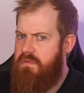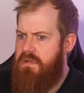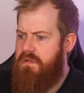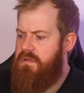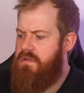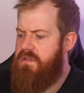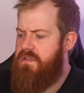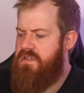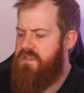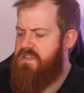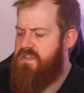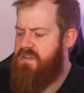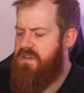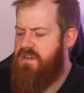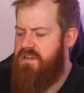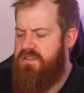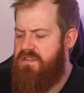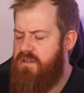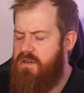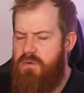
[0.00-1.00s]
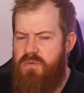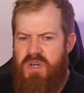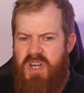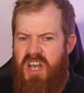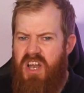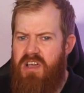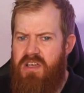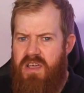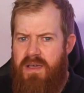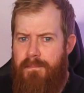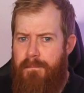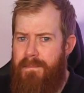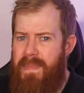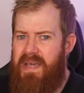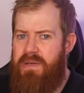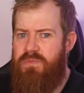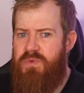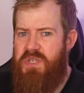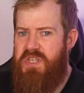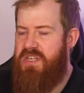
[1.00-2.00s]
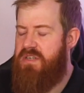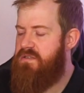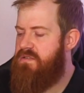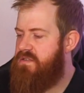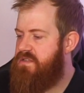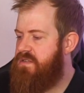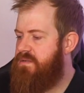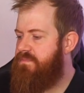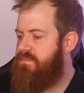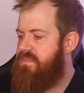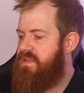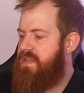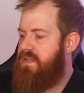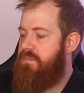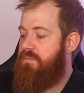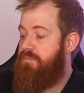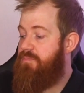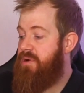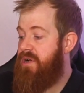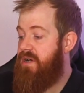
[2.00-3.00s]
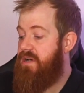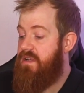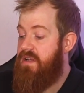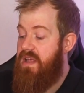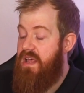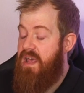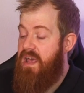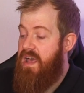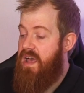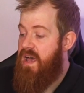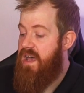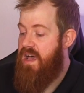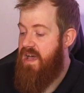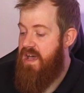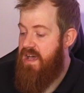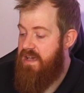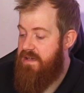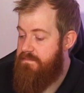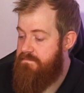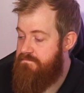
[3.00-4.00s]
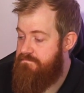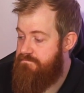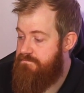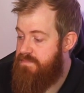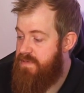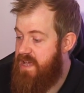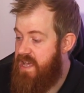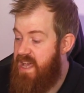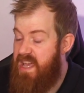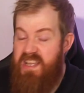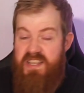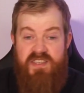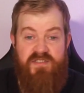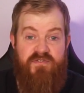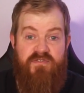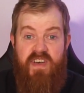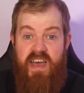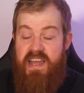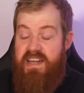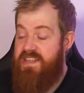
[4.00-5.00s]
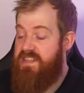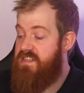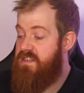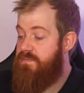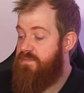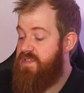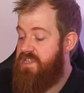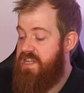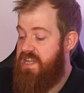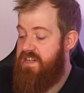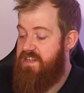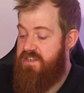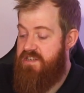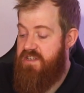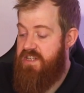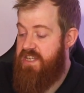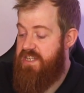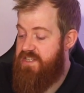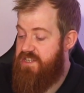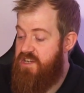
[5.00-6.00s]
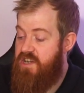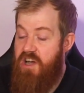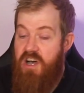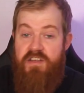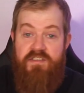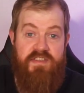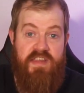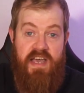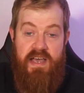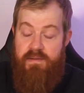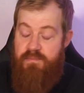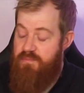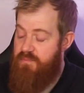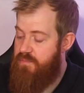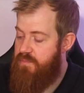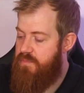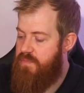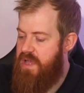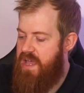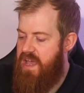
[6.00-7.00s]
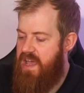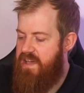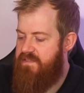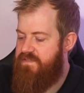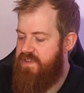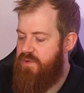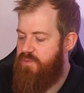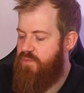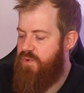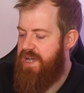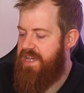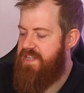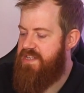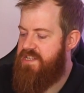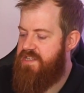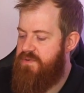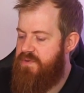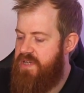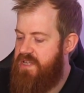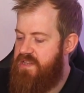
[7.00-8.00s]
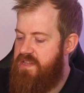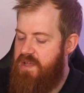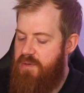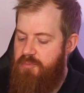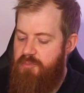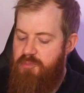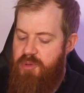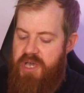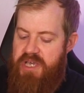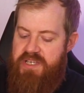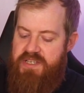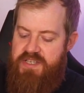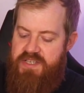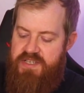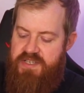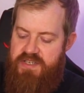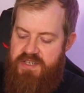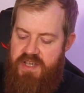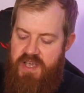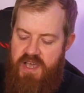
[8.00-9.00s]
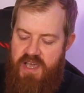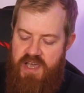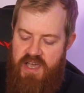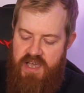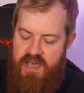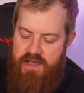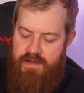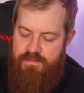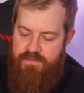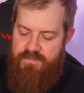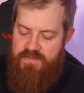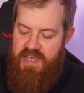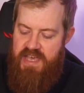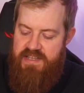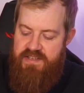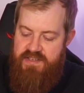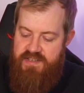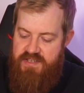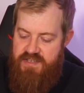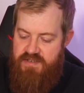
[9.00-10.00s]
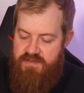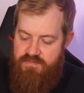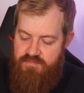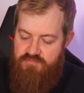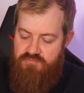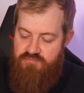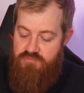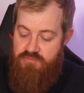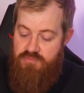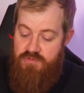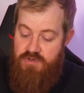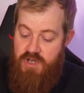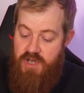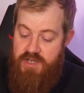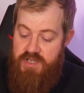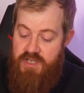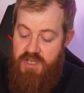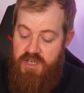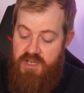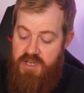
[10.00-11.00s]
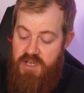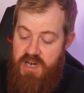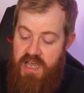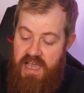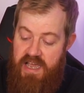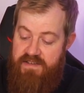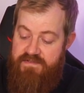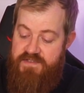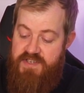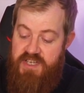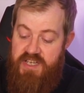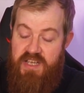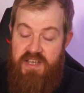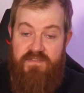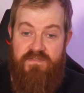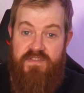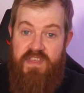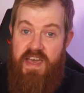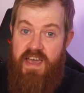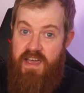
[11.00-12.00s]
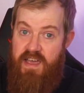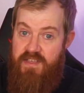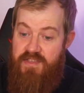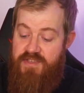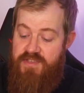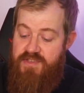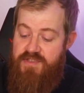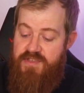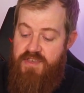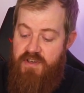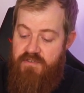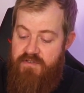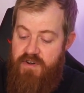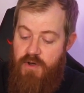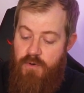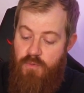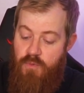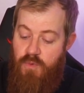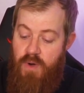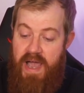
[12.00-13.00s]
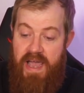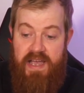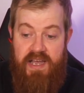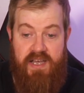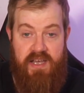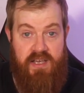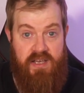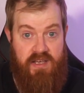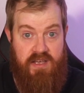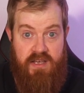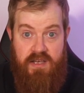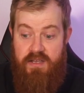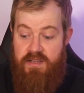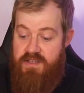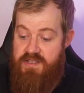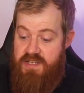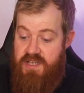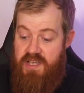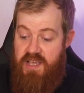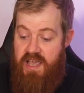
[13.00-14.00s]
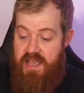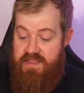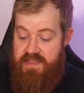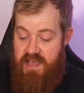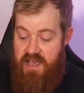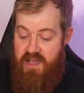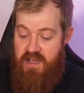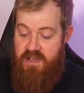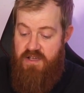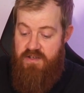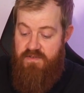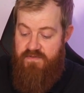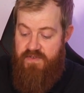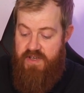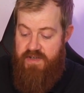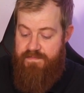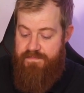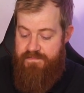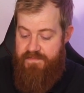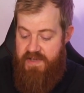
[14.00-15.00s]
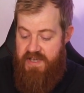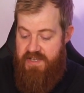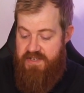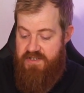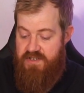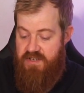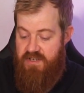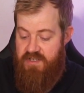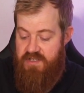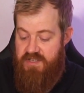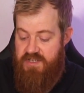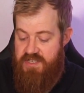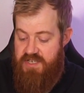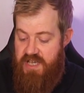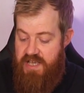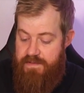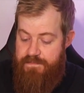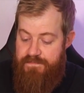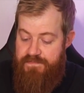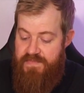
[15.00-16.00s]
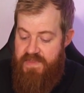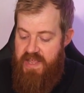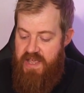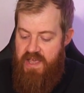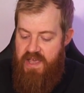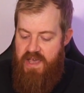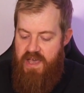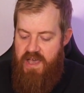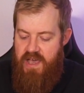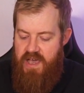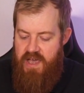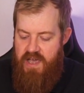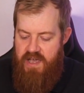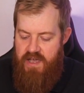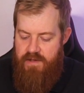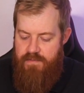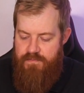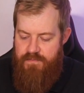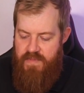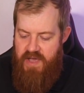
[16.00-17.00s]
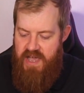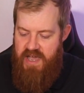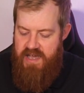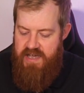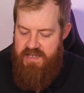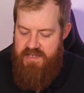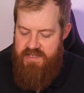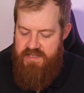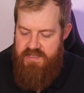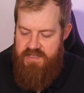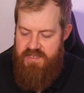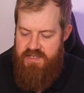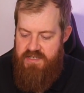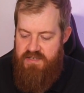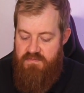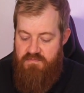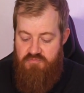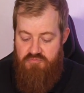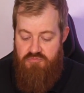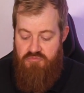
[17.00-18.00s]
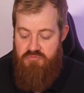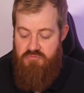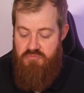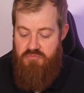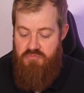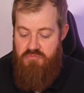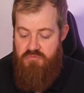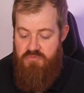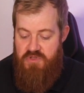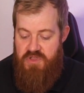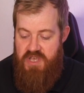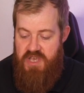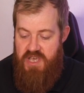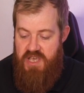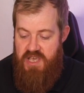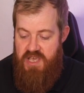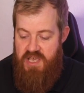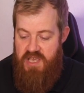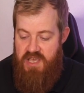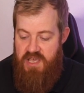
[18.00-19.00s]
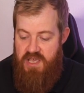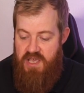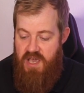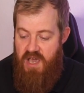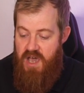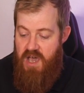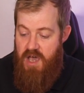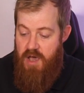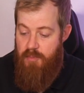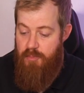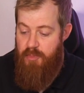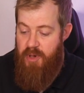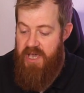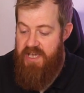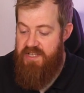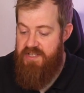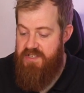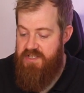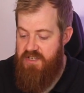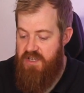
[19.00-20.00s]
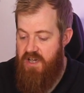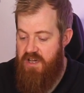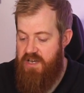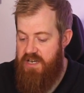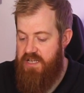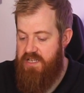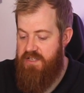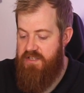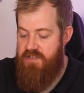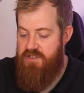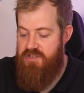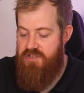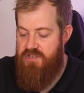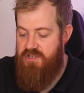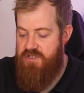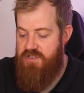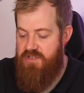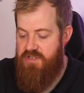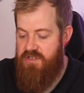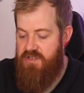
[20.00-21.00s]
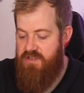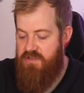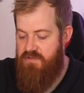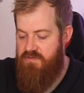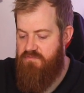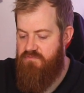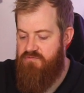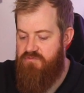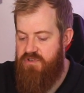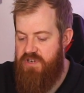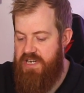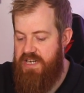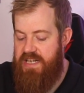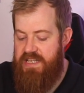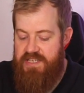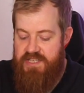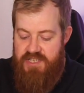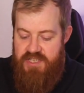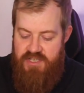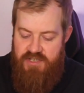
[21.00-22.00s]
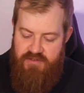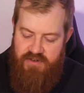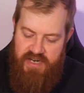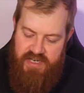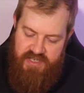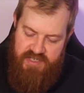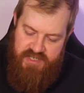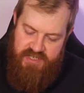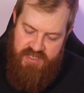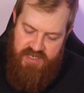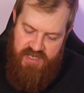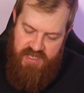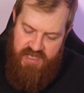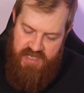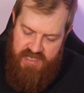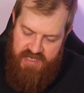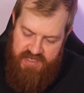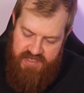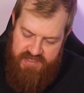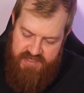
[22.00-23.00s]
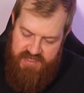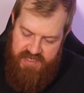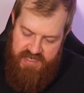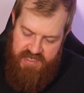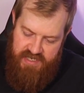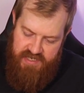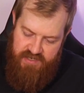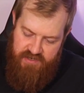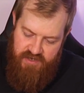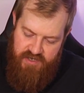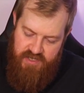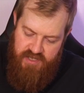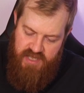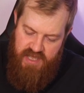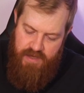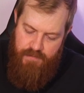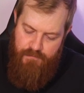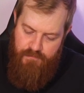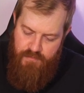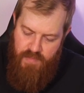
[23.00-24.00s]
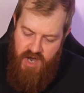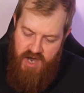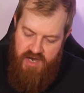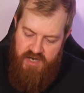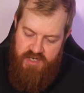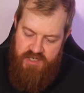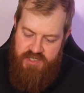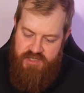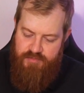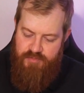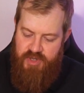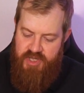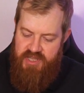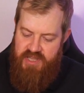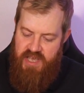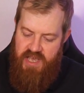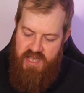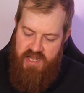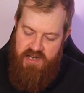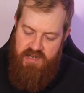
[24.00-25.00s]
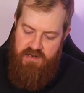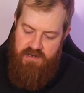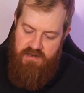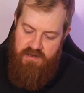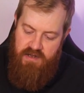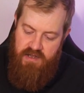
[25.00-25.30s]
and I thought, what, like a Mountie or something, but it's fairly substantial. It's got that heavy weight to it. The bass, that's like, you're going to have to give that a thorough whack to get that over, as you can see. And the paint on it doesn't really scratch easily, like it marks, but then